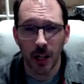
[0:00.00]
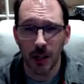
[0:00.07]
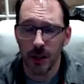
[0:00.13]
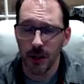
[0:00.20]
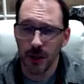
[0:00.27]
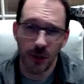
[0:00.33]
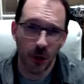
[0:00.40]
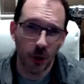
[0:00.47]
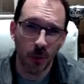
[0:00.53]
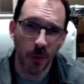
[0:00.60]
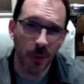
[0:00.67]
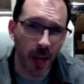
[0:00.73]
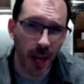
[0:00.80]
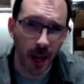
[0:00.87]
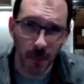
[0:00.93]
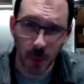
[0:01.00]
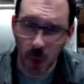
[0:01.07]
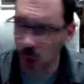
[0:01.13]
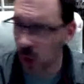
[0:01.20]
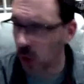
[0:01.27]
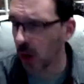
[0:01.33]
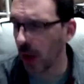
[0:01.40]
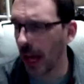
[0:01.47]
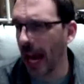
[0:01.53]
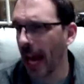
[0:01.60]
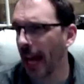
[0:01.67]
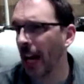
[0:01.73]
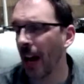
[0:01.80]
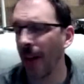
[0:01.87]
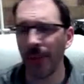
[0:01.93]
Zoom them, Google
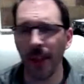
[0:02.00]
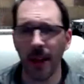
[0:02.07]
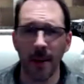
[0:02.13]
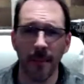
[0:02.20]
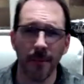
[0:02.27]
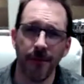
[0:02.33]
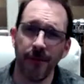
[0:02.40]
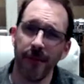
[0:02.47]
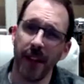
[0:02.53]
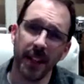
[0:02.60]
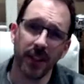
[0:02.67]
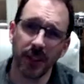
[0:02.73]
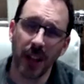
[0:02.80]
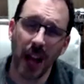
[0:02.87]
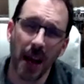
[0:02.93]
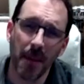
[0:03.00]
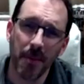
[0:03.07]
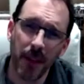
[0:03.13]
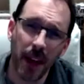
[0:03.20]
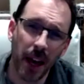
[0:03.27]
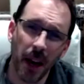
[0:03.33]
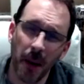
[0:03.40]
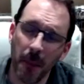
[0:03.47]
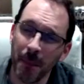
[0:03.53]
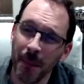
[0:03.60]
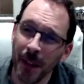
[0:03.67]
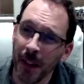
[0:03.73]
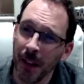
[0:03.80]
Hangout them, FaceTime them,